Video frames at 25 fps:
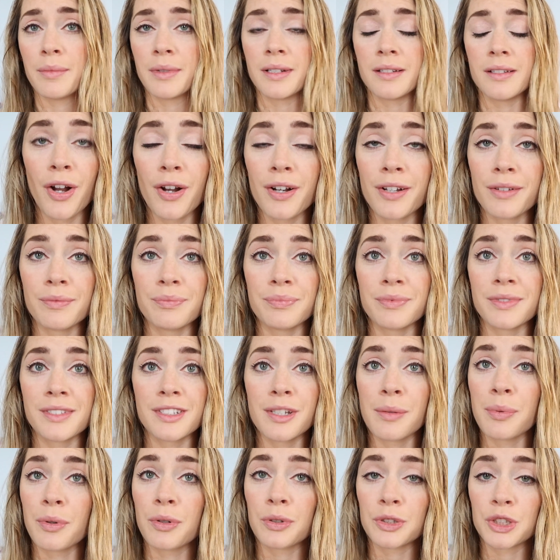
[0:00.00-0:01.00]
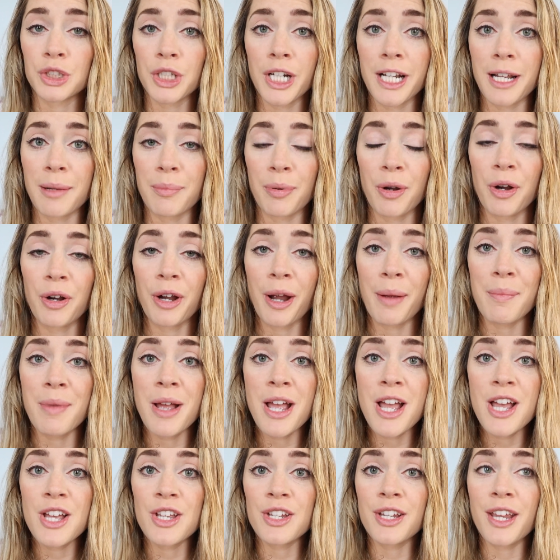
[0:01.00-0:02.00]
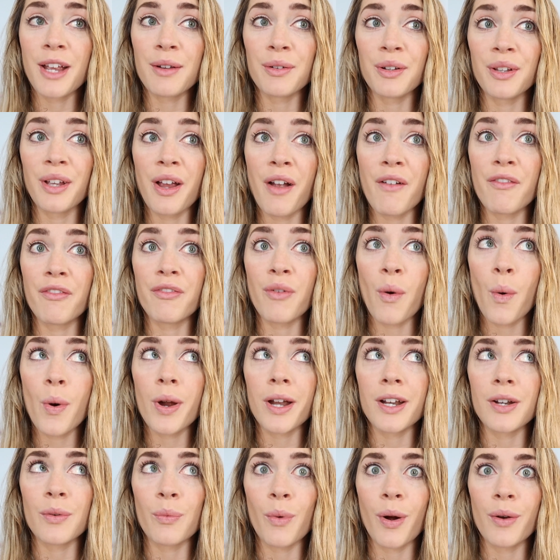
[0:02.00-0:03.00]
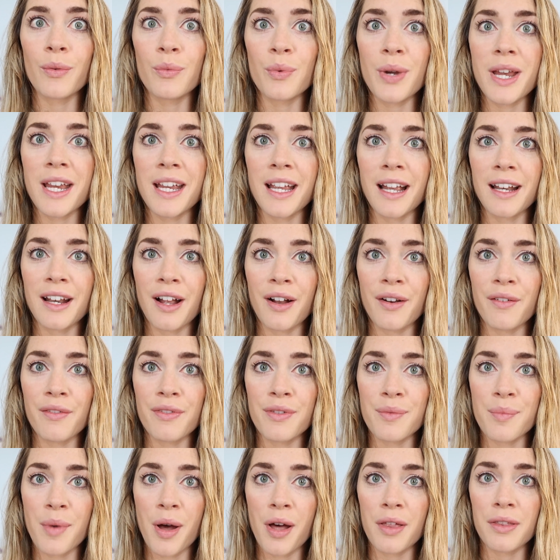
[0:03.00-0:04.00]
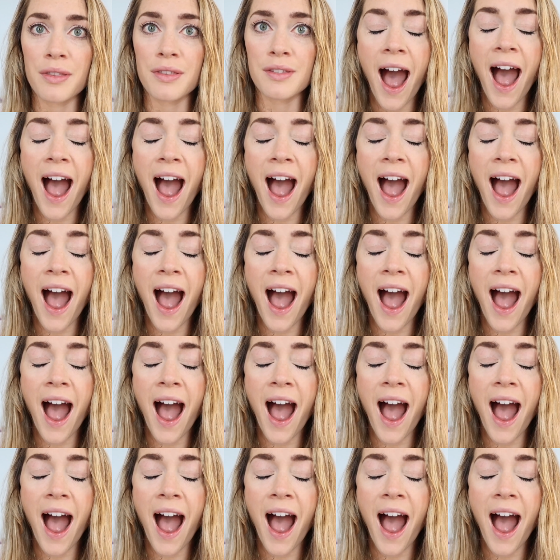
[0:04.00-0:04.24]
And on a typical training program, you can't really avoid one weekend out of the month.